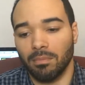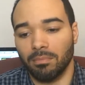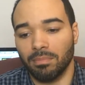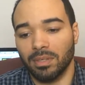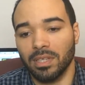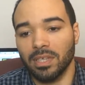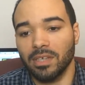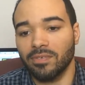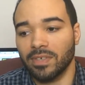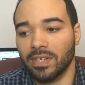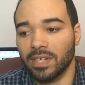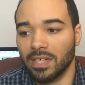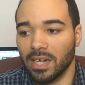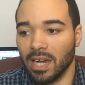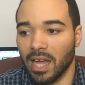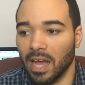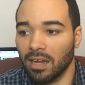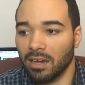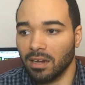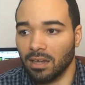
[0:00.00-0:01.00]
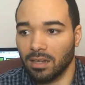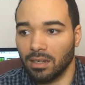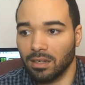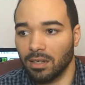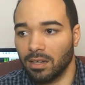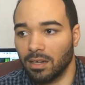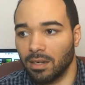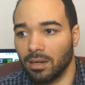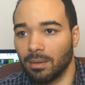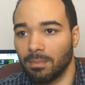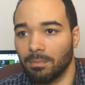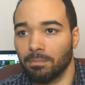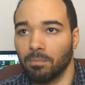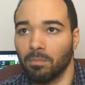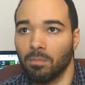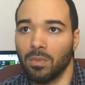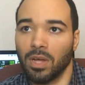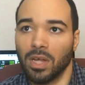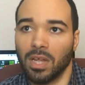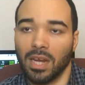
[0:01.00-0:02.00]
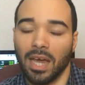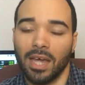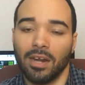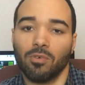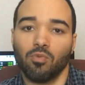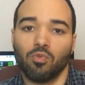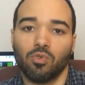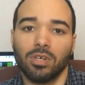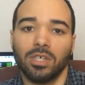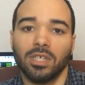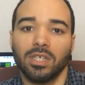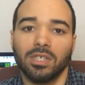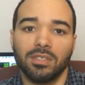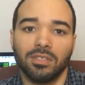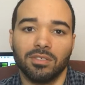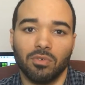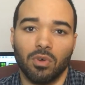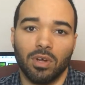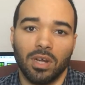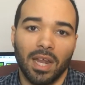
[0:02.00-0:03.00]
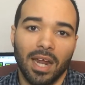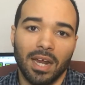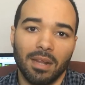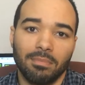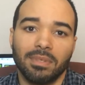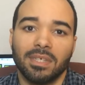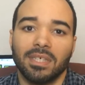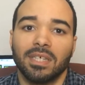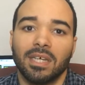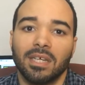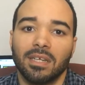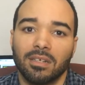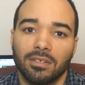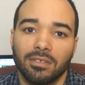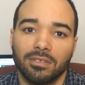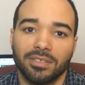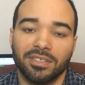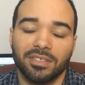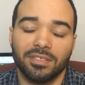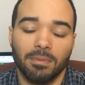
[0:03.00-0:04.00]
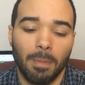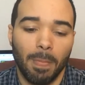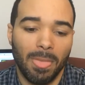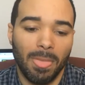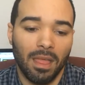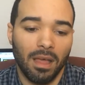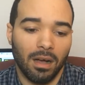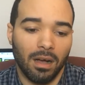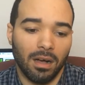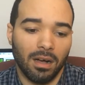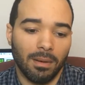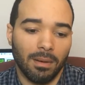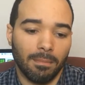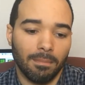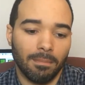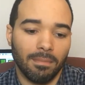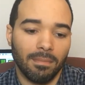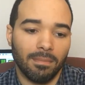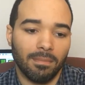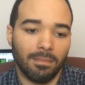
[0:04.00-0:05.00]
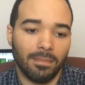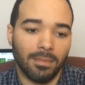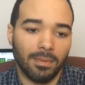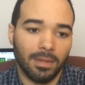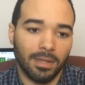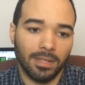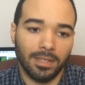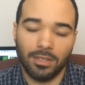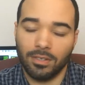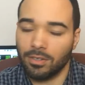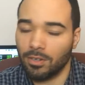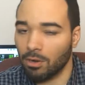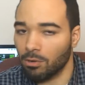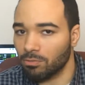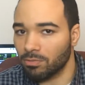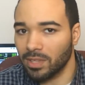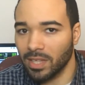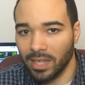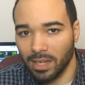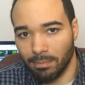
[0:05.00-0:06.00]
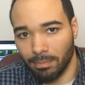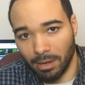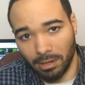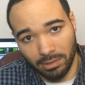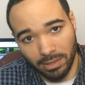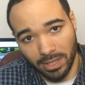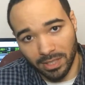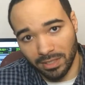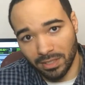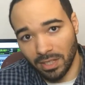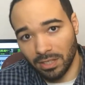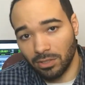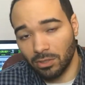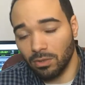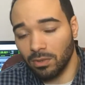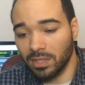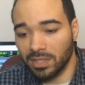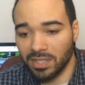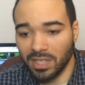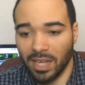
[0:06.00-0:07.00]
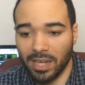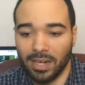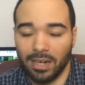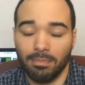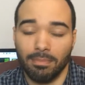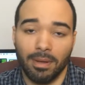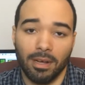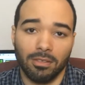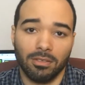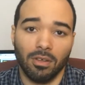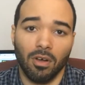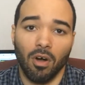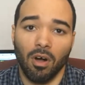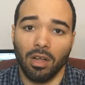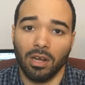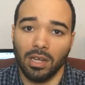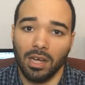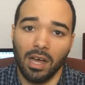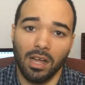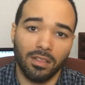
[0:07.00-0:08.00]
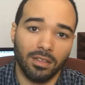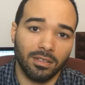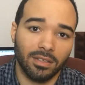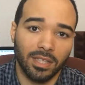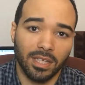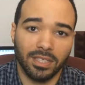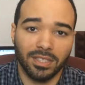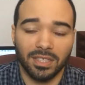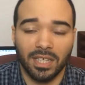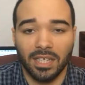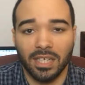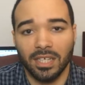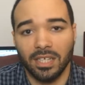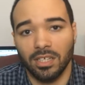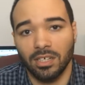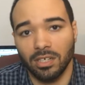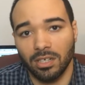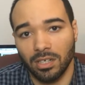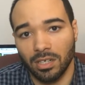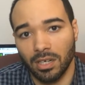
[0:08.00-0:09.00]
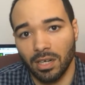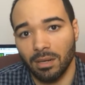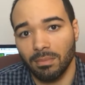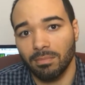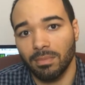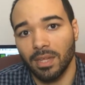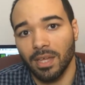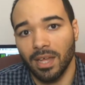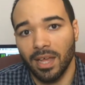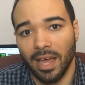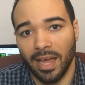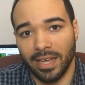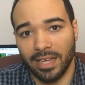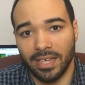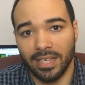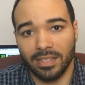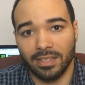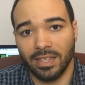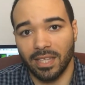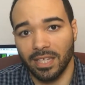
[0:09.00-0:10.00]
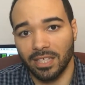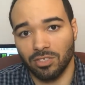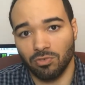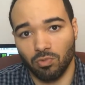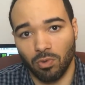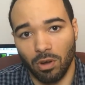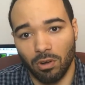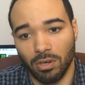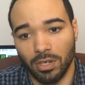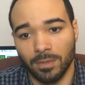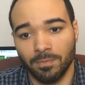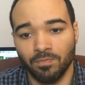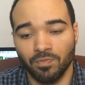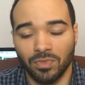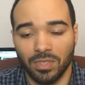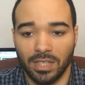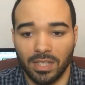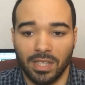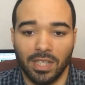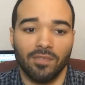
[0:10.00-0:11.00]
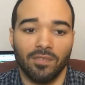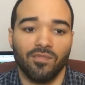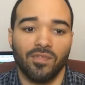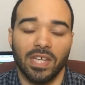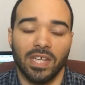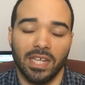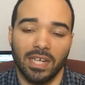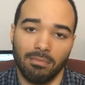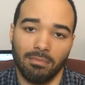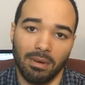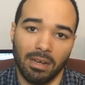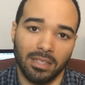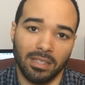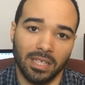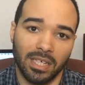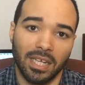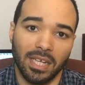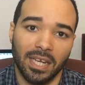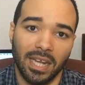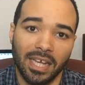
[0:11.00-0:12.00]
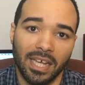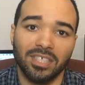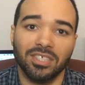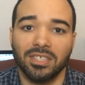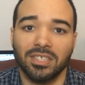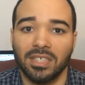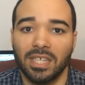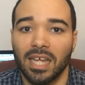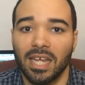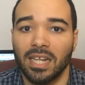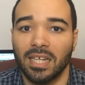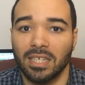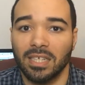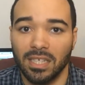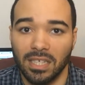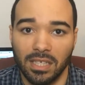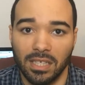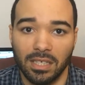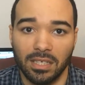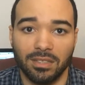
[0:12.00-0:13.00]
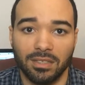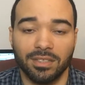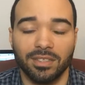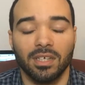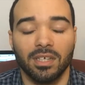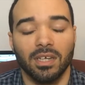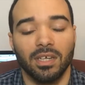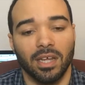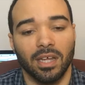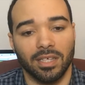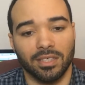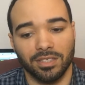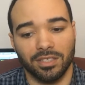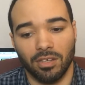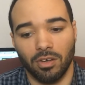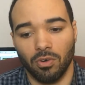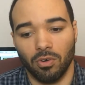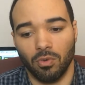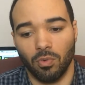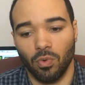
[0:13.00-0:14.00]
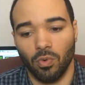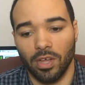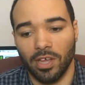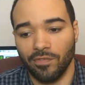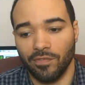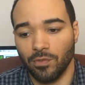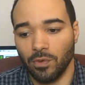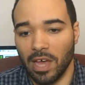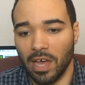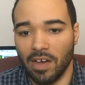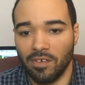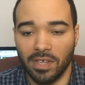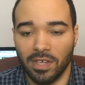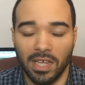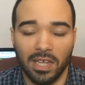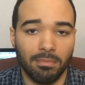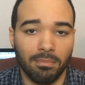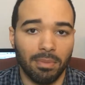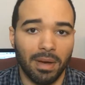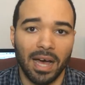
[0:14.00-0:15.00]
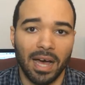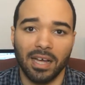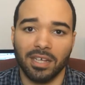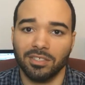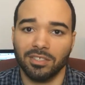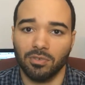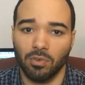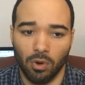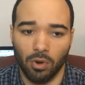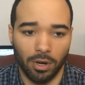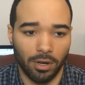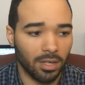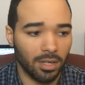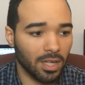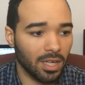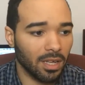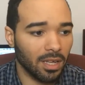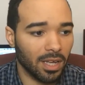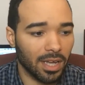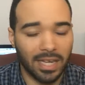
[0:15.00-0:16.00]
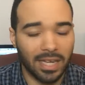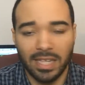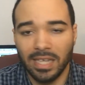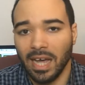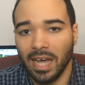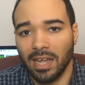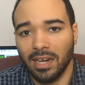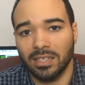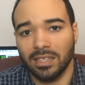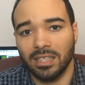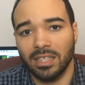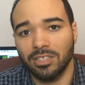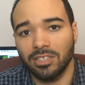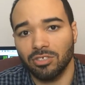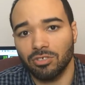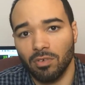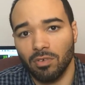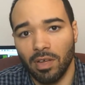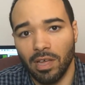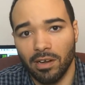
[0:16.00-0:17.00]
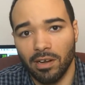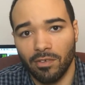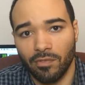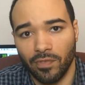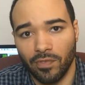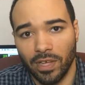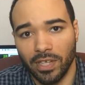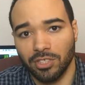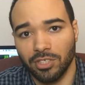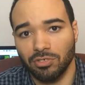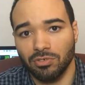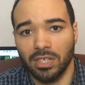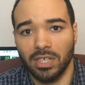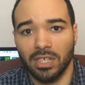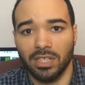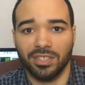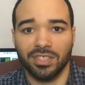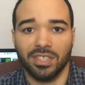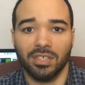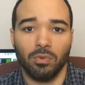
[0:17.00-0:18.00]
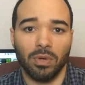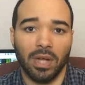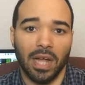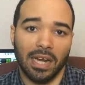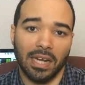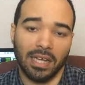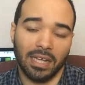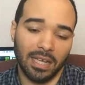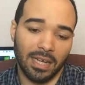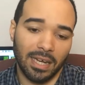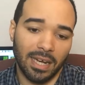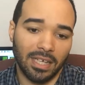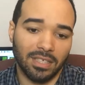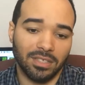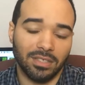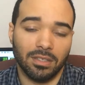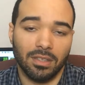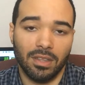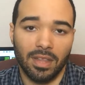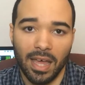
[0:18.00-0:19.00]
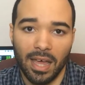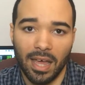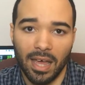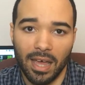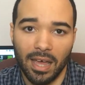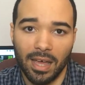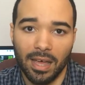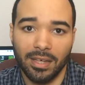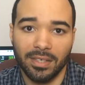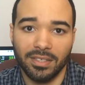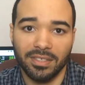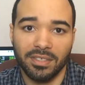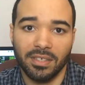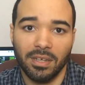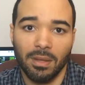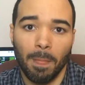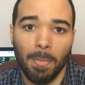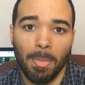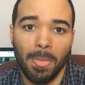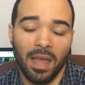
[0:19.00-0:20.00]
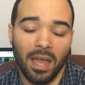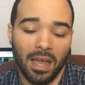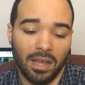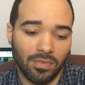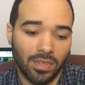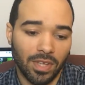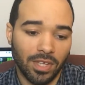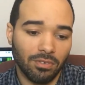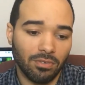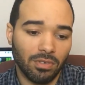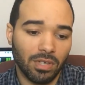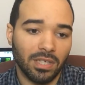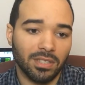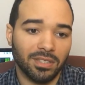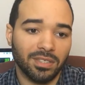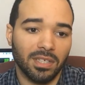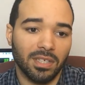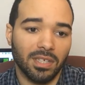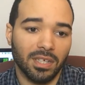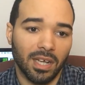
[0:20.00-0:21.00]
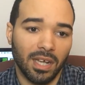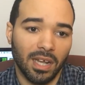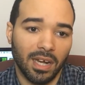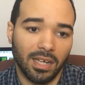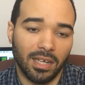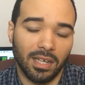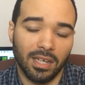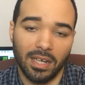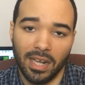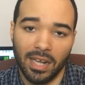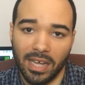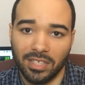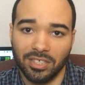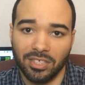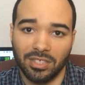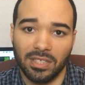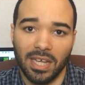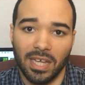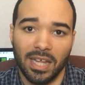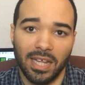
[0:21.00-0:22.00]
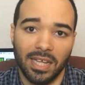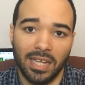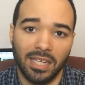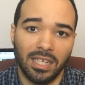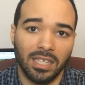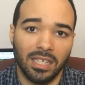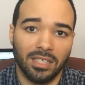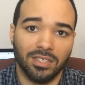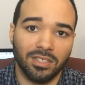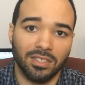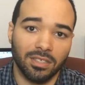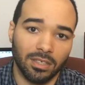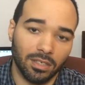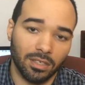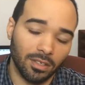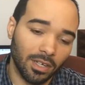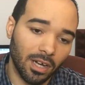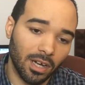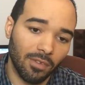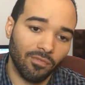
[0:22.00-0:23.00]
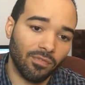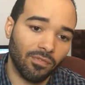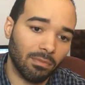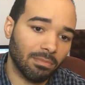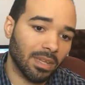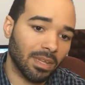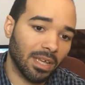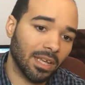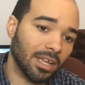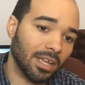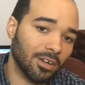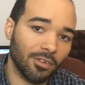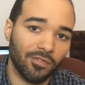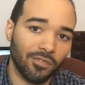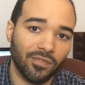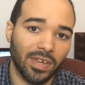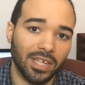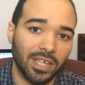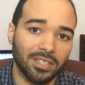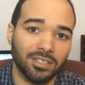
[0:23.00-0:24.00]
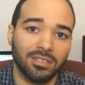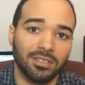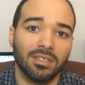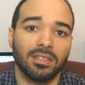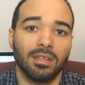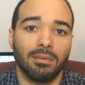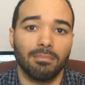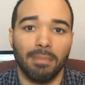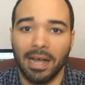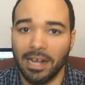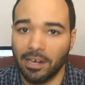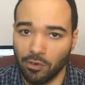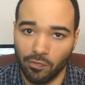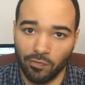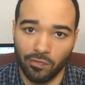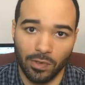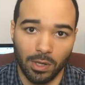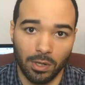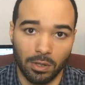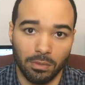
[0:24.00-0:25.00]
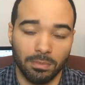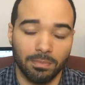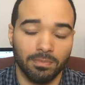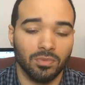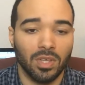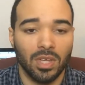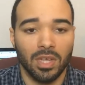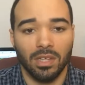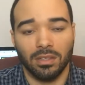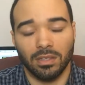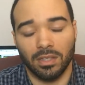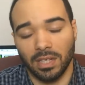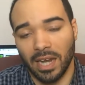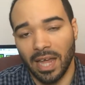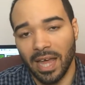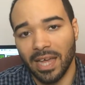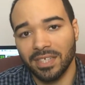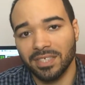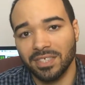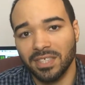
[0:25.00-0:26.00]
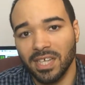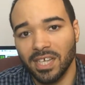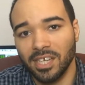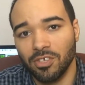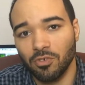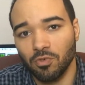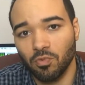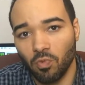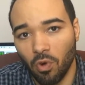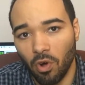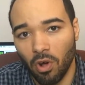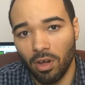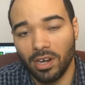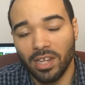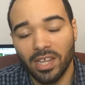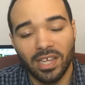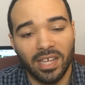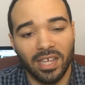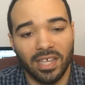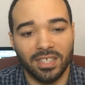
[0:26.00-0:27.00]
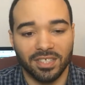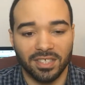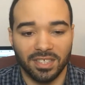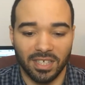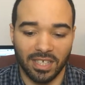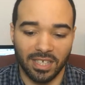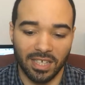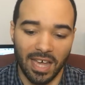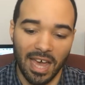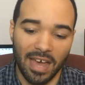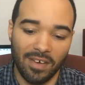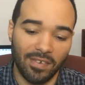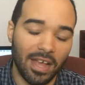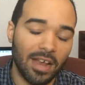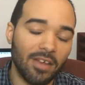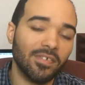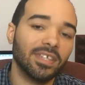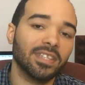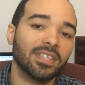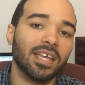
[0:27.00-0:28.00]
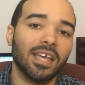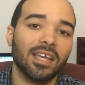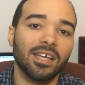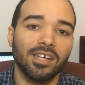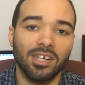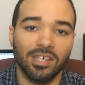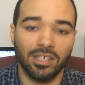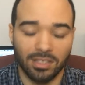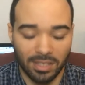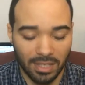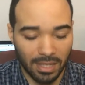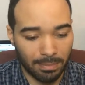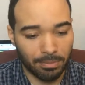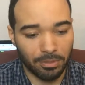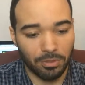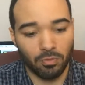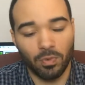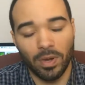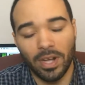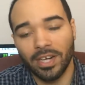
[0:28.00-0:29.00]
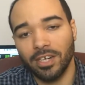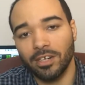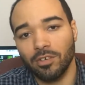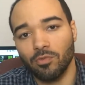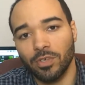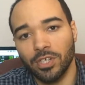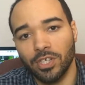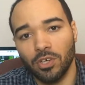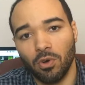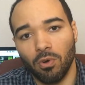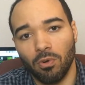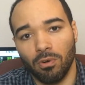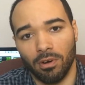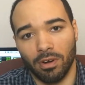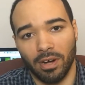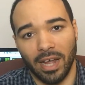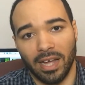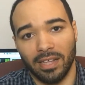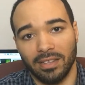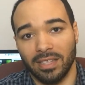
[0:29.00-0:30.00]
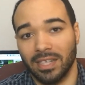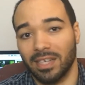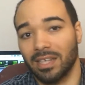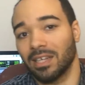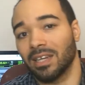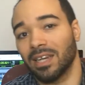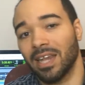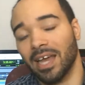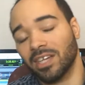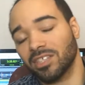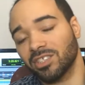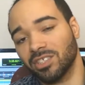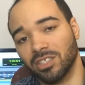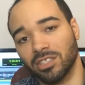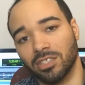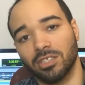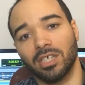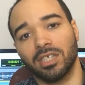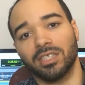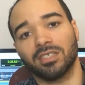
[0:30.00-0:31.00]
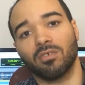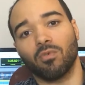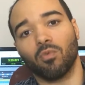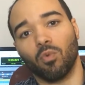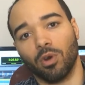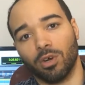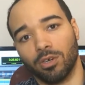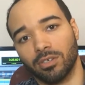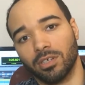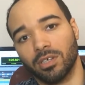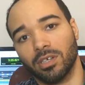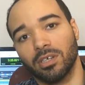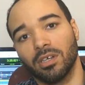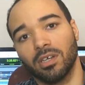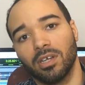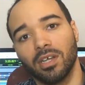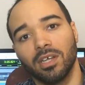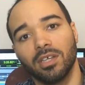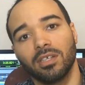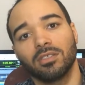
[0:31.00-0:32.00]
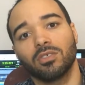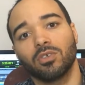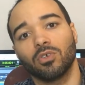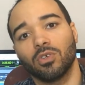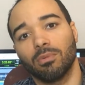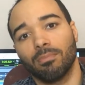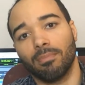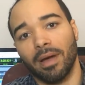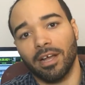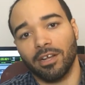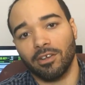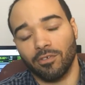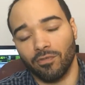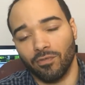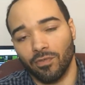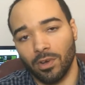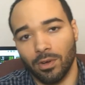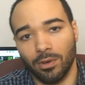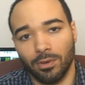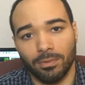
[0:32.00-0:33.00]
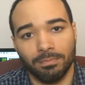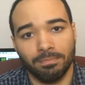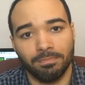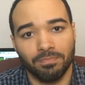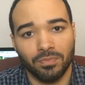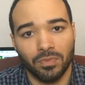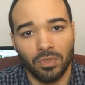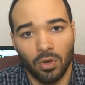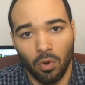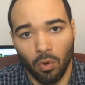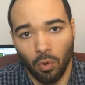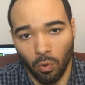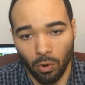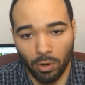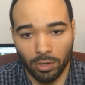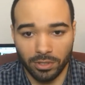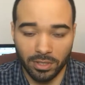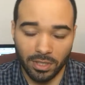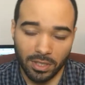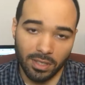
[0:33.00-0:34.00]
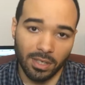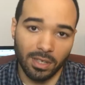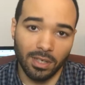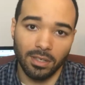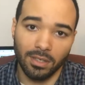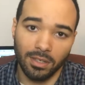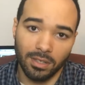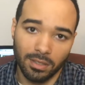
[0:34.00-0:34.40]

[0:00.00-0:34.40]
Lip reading: Believe it or not, a lot of rookies or a lot of beginners don't think about this. They're too excited about all the other things they need to hook up and get things rolling that they forget about the connection that it needs. And so if you have an inbox or any kind of digital interface, you need to see what kind of connection that has. And then you need to see the kind of connection that it needs to come from the interface to the microphone. The last thing you want is to have everything hooked up, you're ready to record, and the connection doesn't work to your microphone or to the